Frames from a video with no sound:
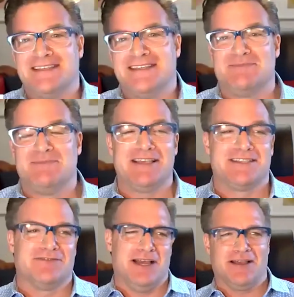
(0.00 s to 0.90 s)
space
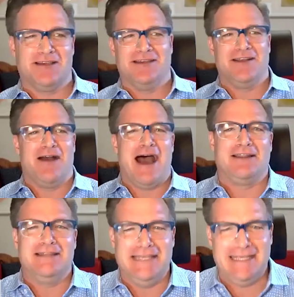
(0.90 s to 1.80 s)
of like you know how to
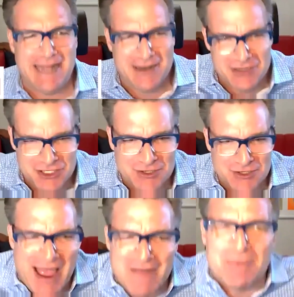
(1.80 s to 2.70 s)
lead, how to
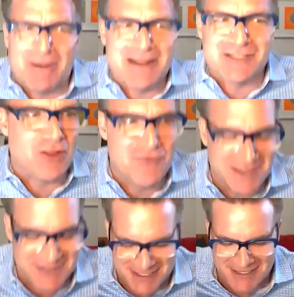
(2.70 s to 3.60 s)
do. Everybody's all over
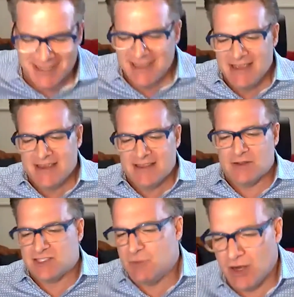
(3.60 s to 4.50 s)
this, and the
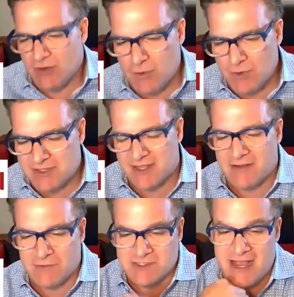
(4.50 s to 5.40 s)
spirit of what we did
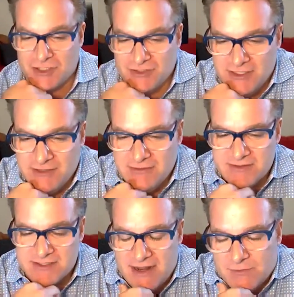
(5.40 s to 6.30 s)
it was actually and
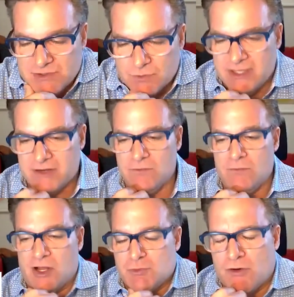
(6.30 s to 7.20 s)
said it was really
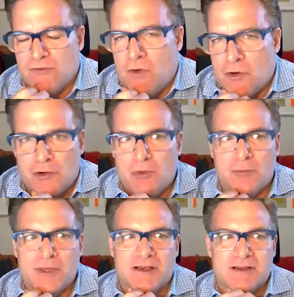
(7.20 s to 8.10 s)
much more vulnerable
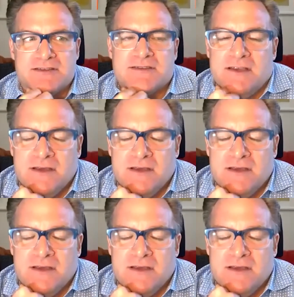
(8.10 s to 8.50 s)
because